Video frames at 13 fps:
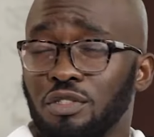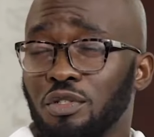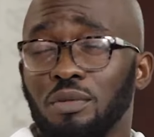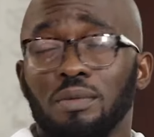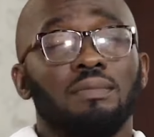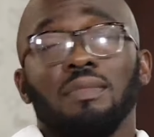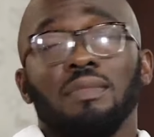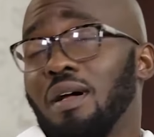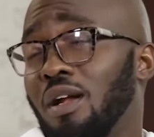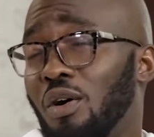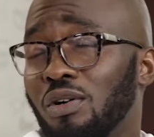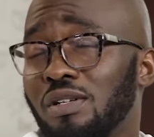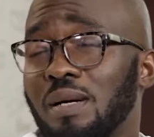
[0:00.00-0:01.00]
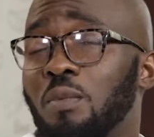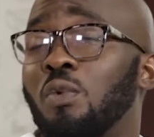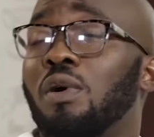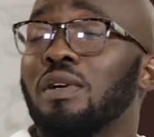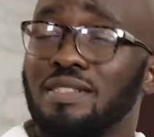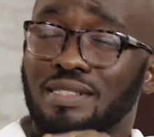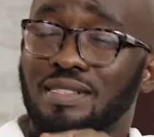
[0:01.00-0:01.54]
So long-term,
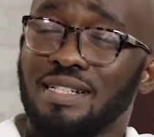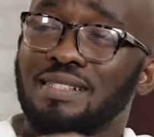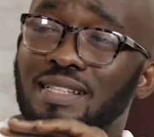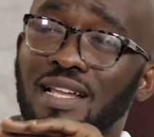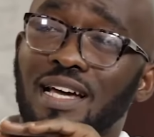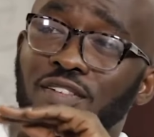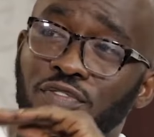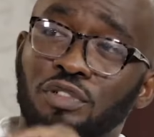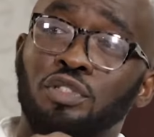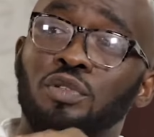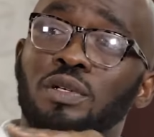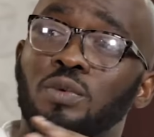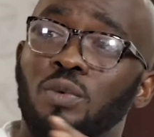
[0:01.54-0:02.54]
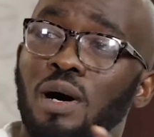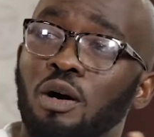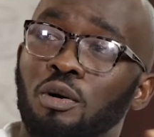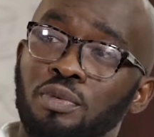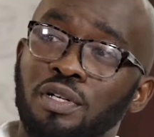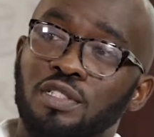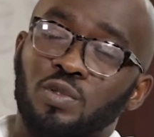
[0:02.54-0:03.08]
what's this like for you and
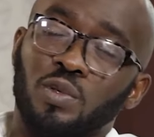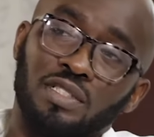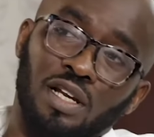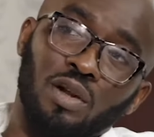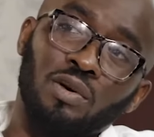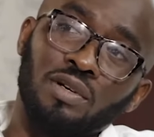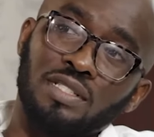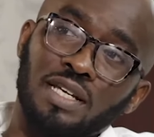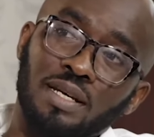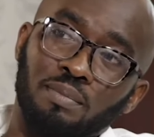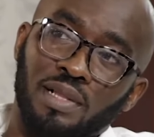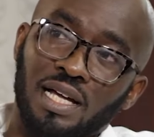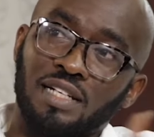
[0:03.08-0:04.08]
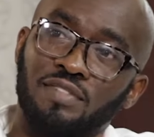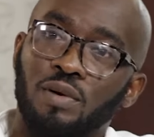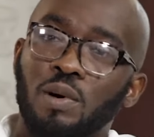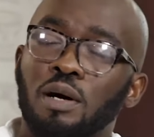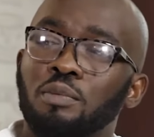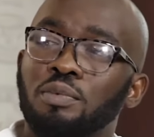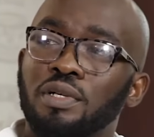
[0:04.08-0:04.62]
Wild Braids? What's the long-term plan for
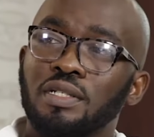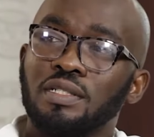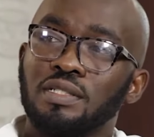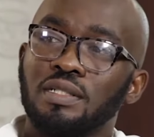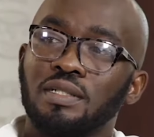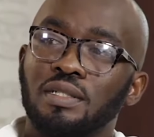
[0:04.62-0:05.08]
Wild Braids?